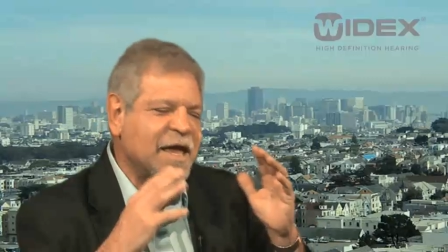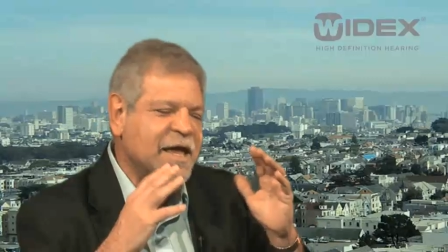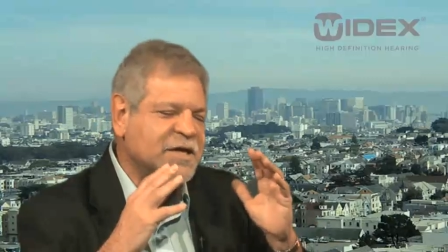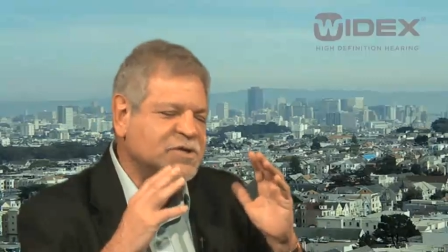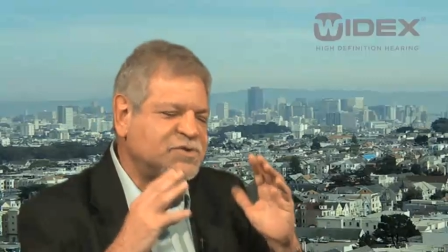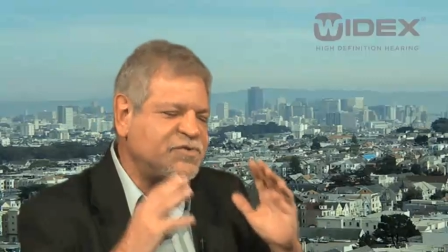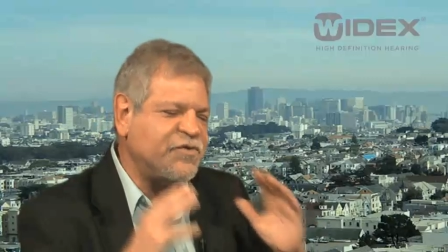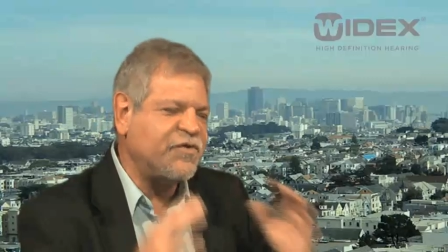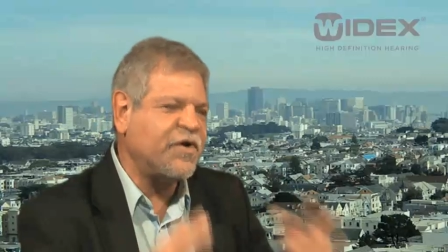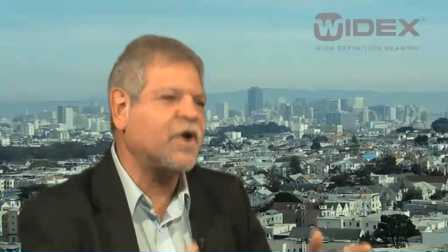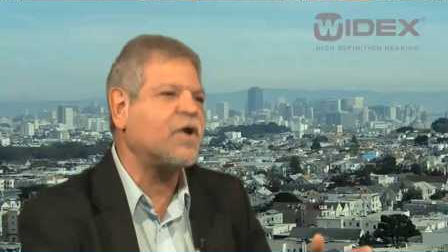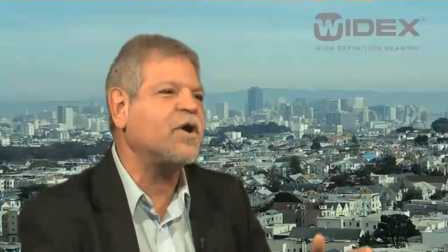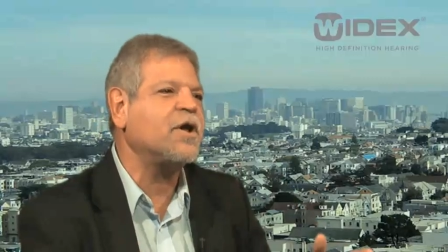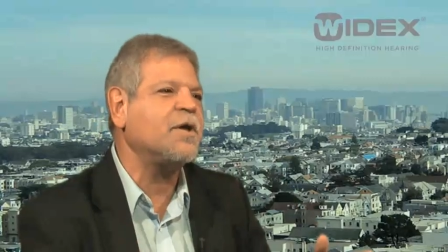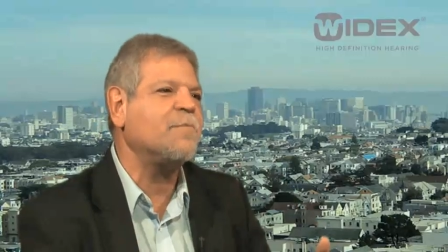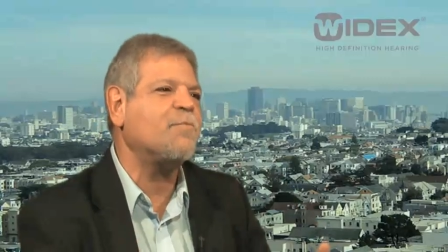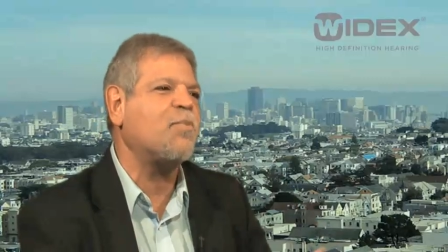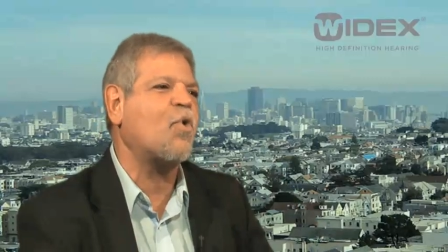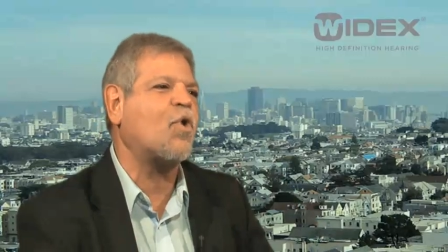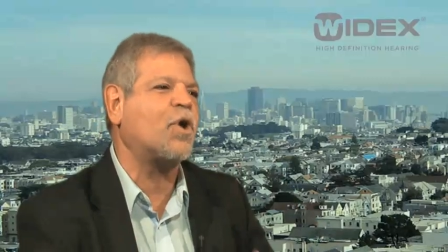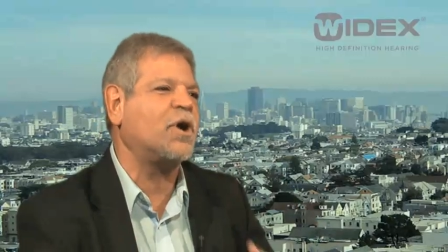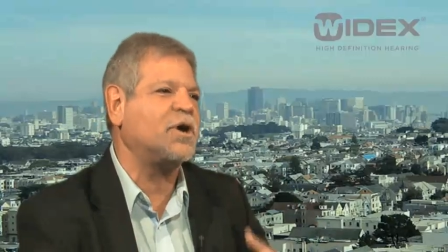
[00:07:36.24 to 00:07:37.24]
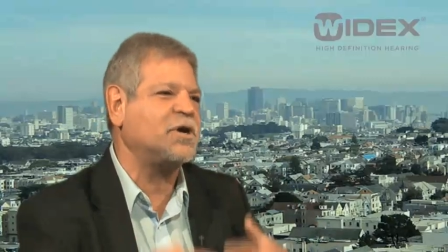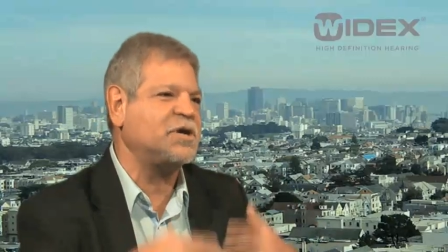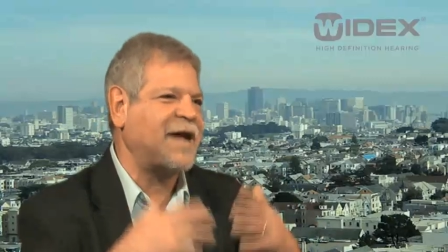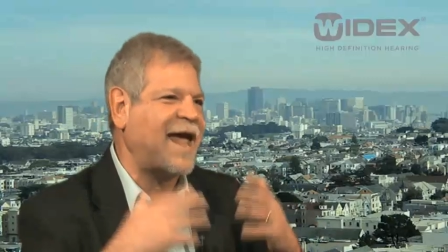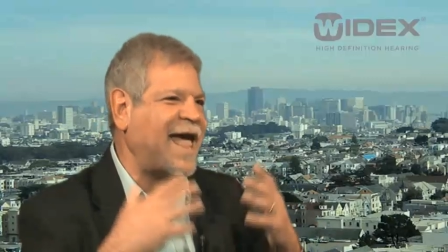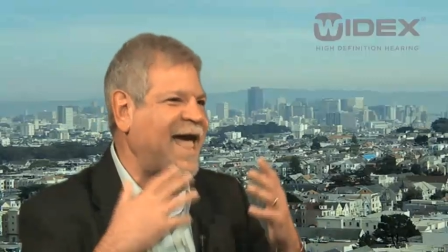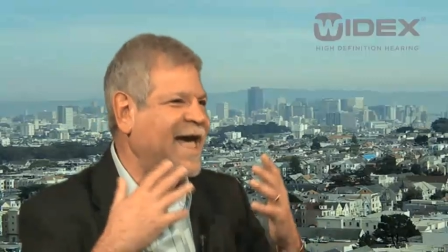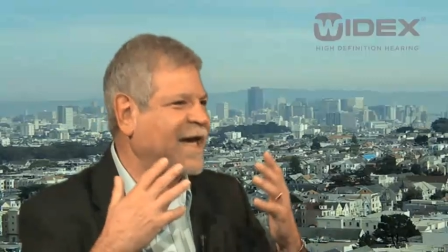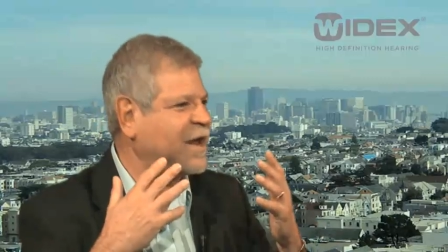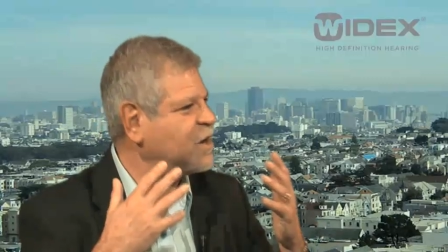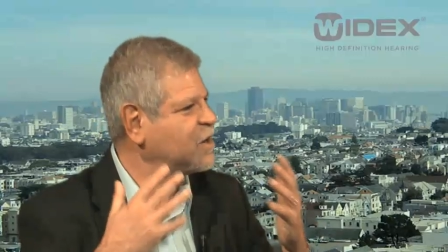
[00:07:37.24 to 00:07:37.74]
is very important
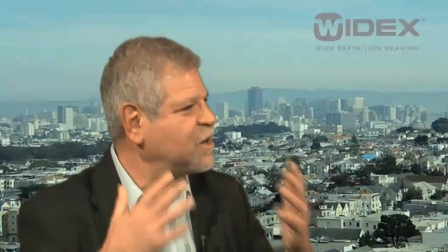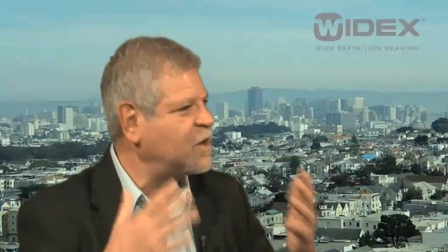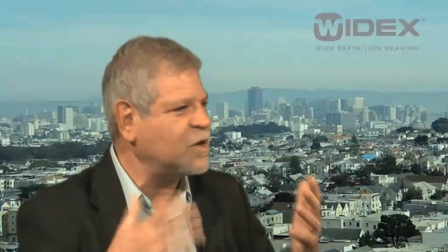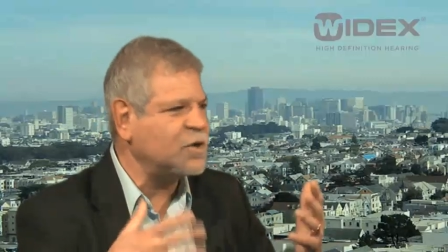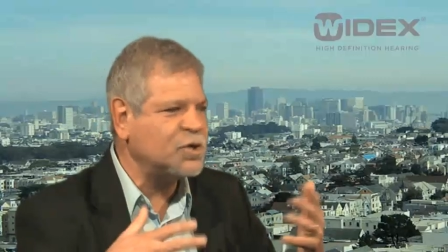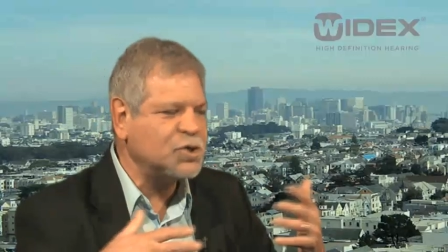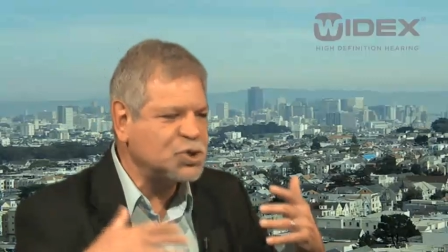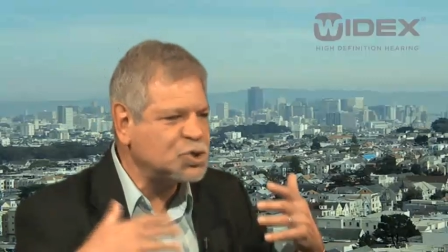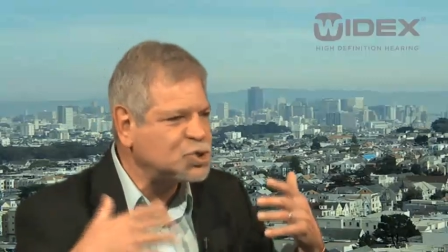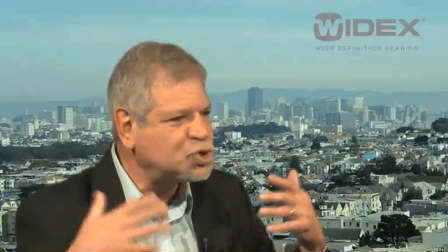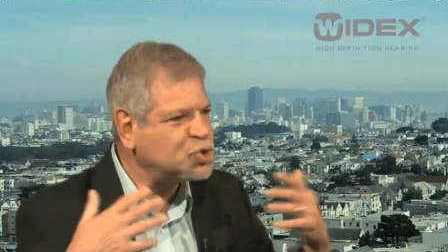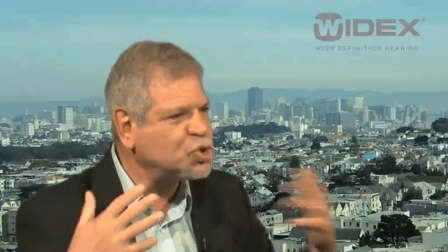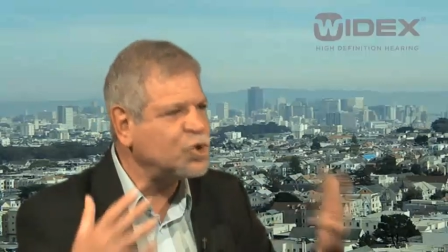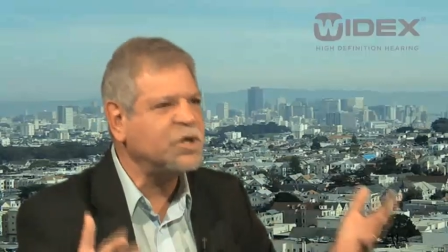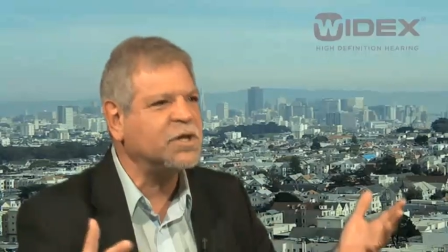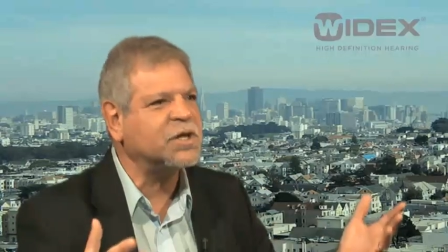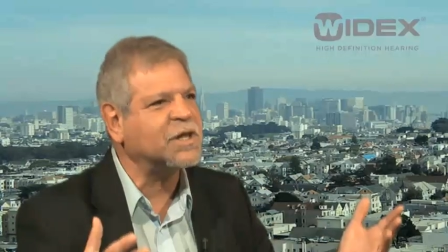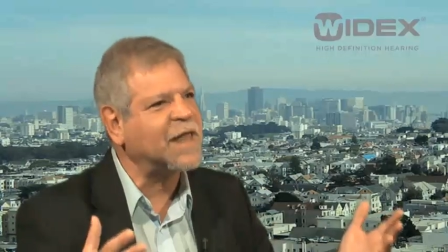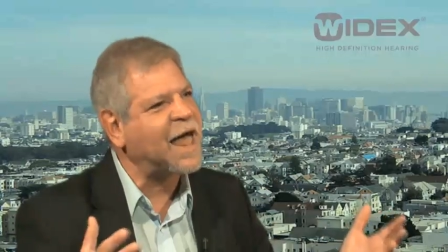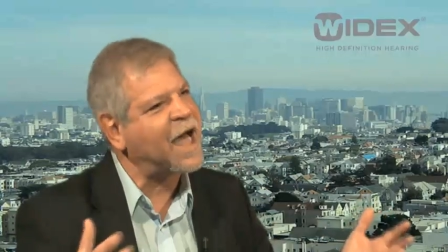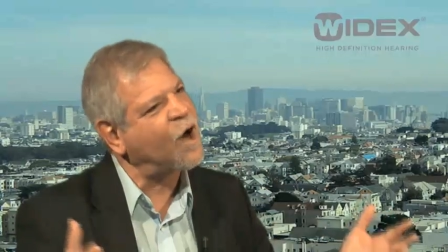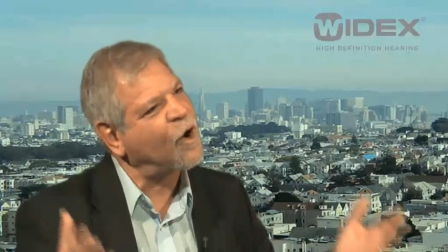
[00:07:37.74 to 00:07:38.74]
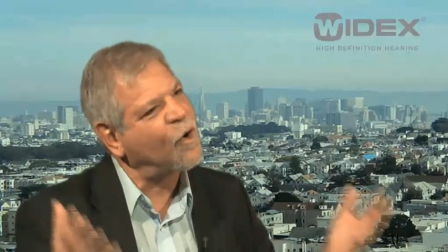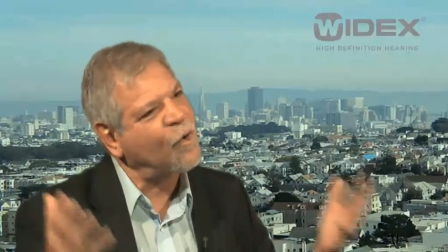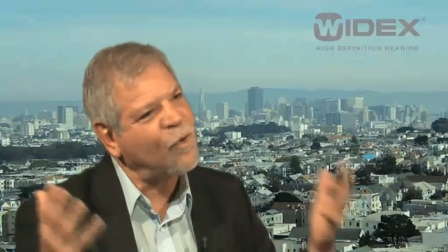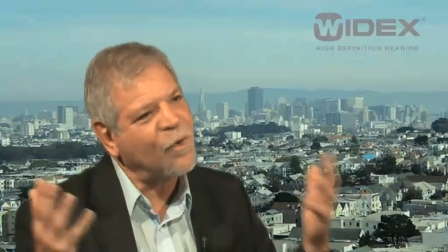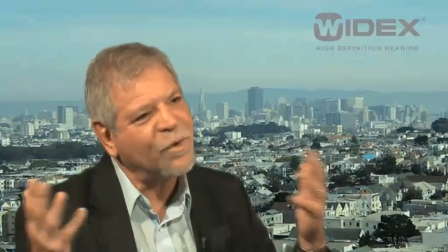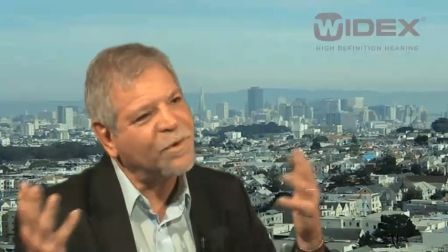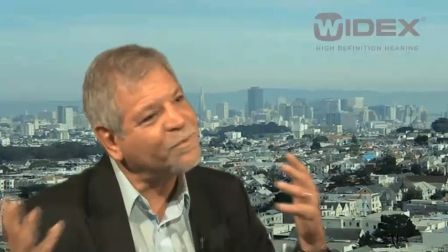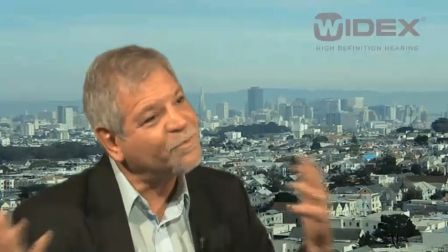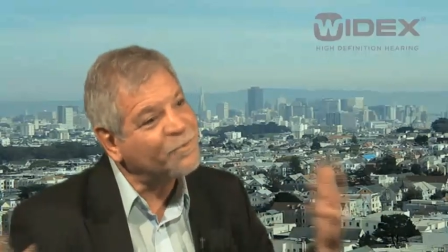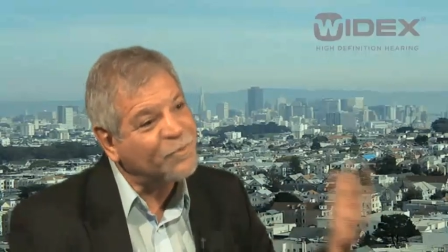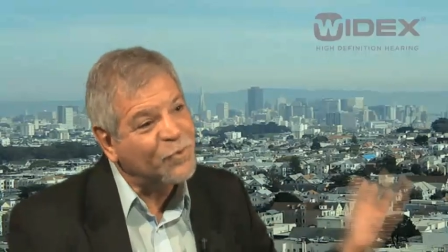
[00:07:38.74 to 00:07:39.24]
and should
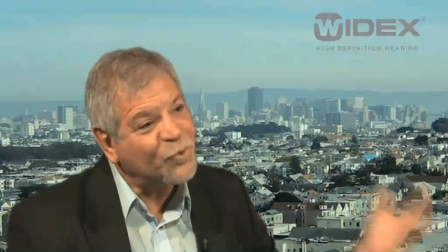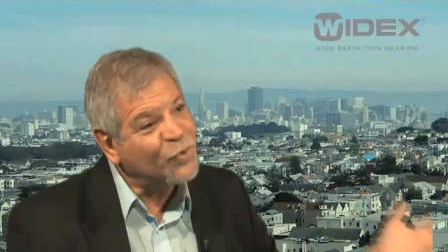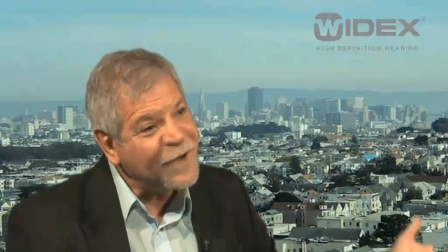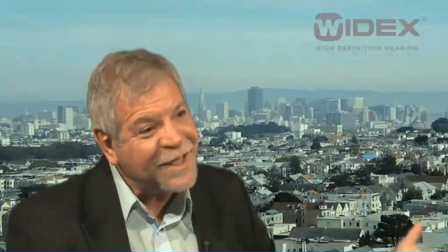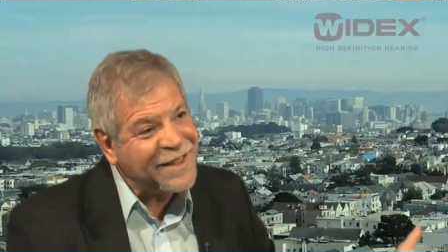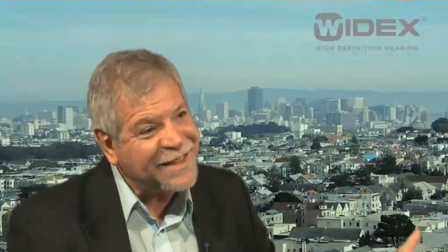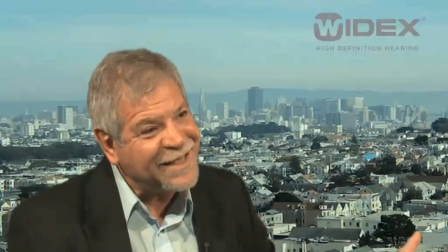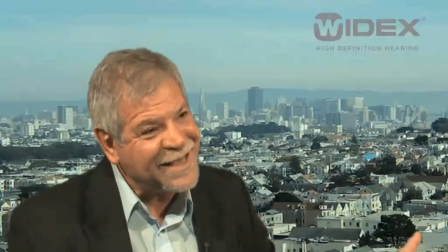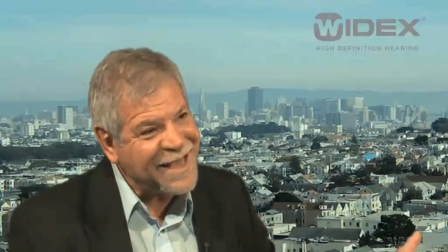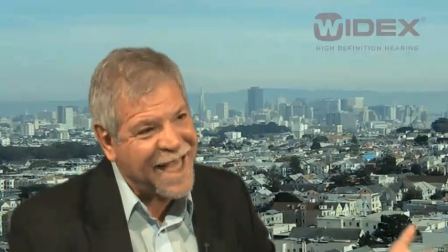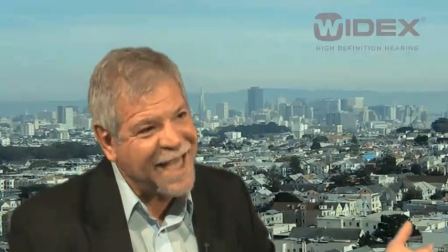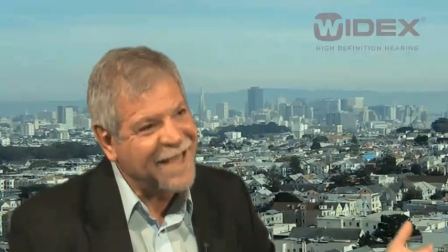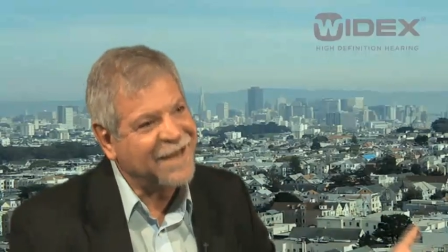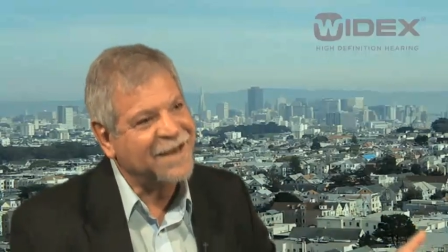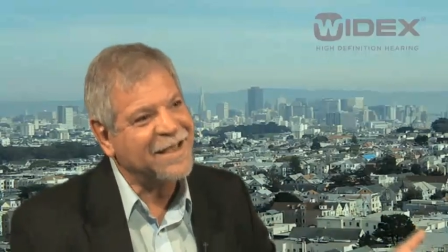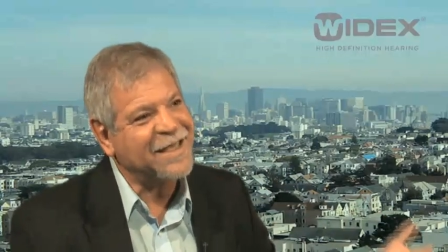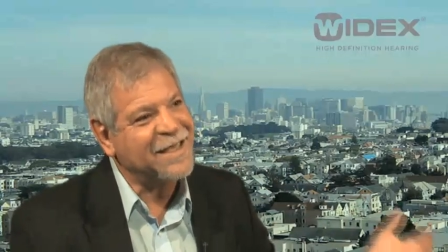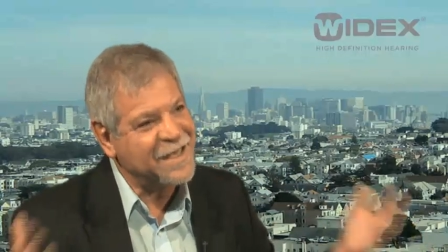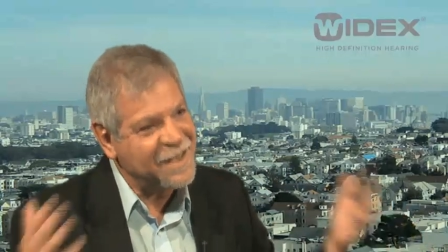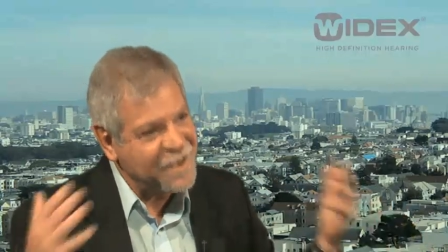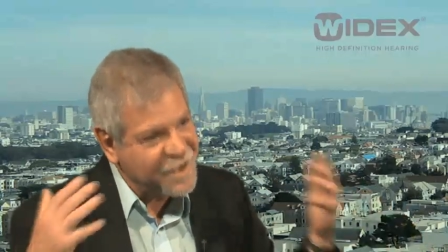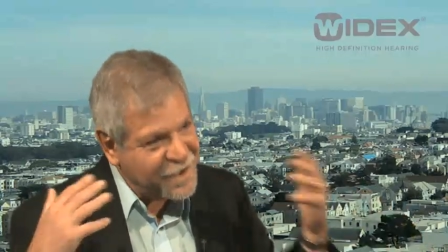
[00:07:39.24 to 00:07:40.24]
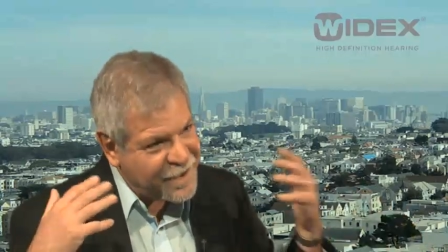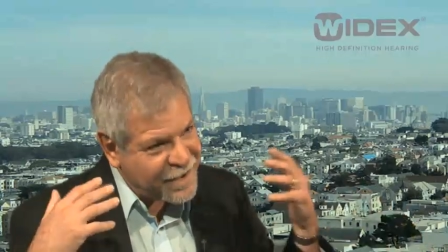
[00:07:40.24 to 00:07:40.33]
allow really any